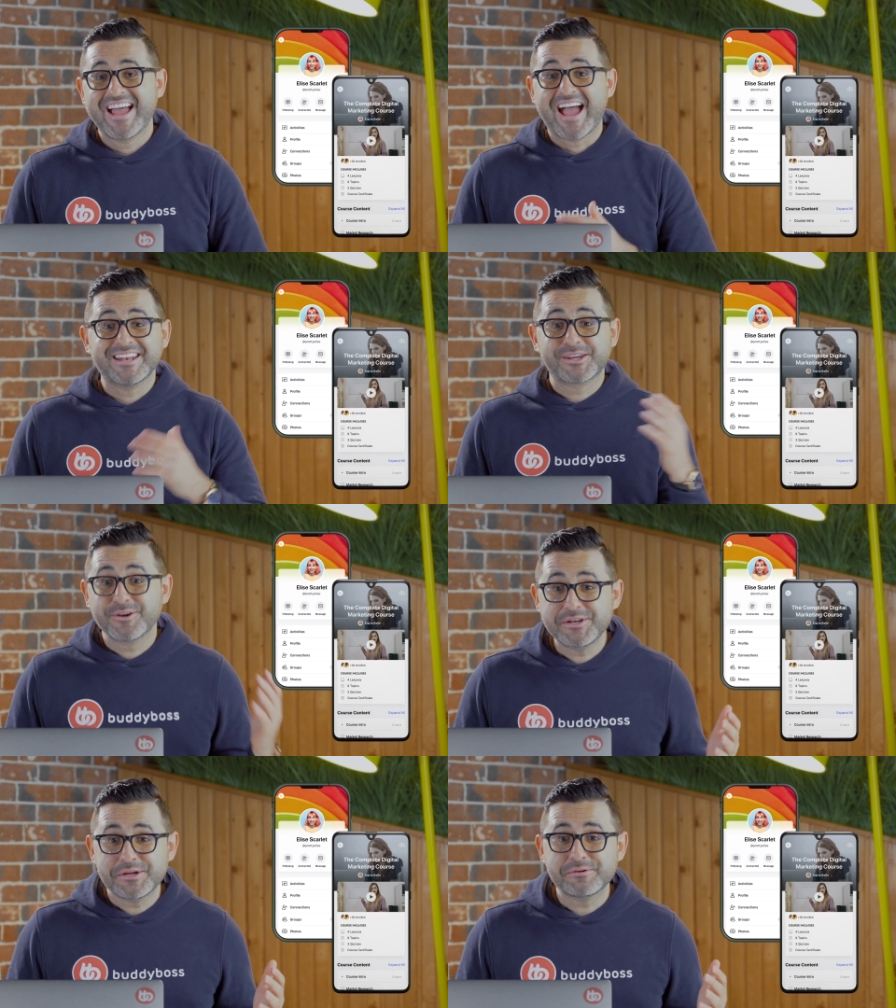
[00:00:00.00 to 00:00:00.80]
And the
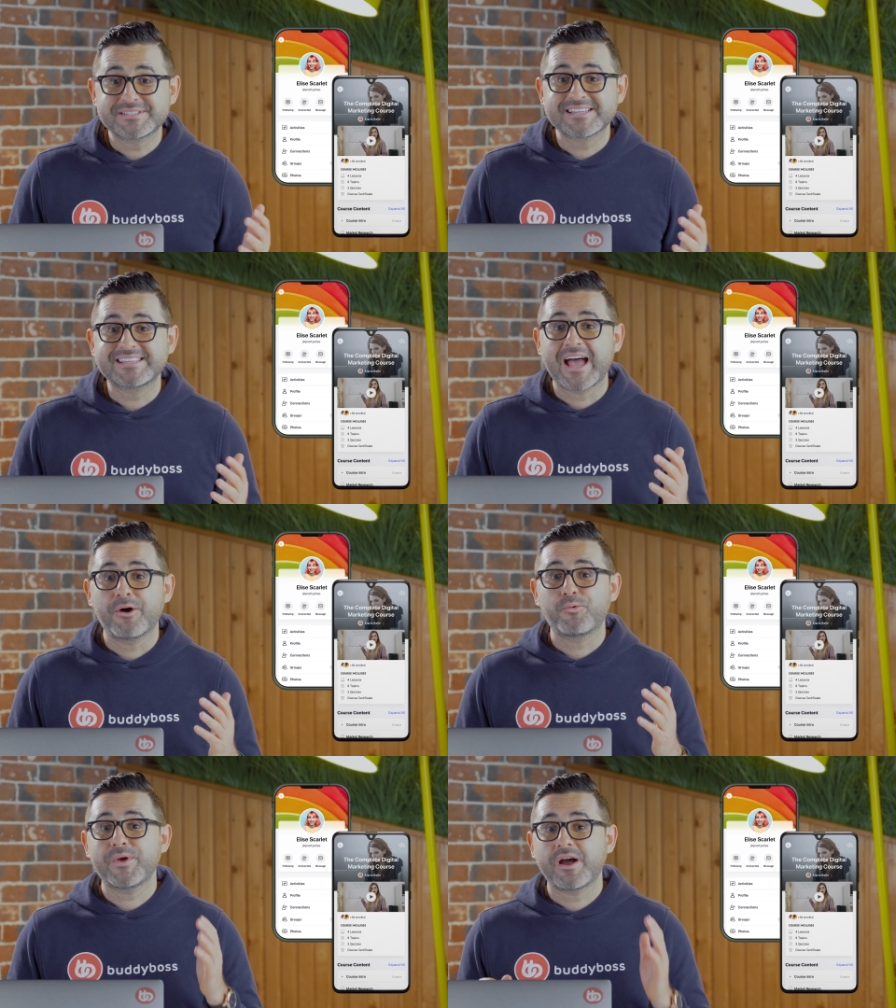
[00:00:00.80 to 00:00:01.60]
good news is
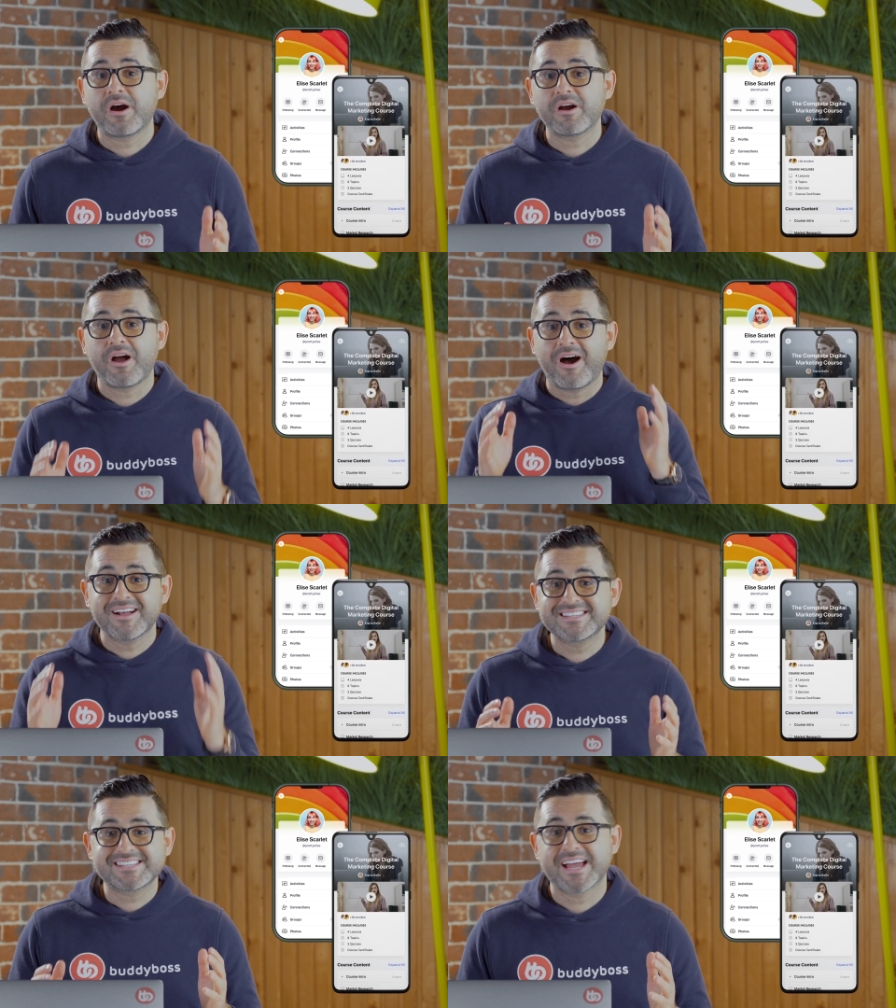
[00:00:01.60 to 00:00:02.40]
that we are
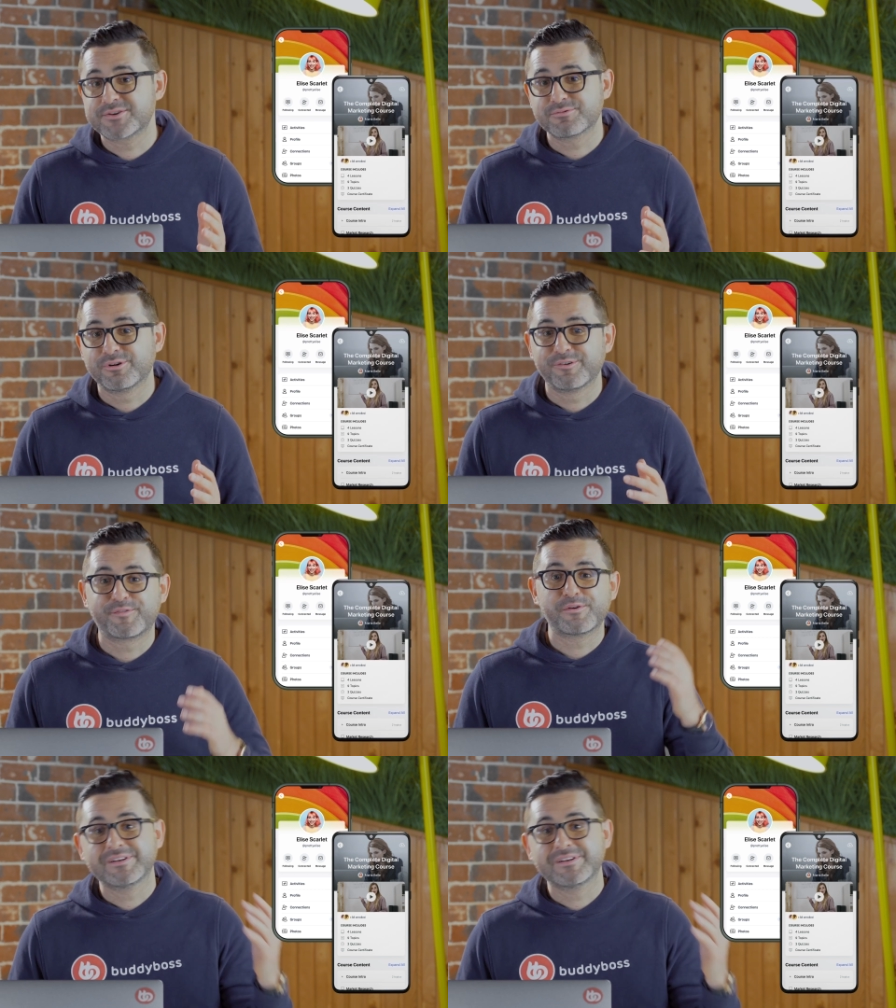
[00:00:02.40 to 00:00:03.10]
on schedule for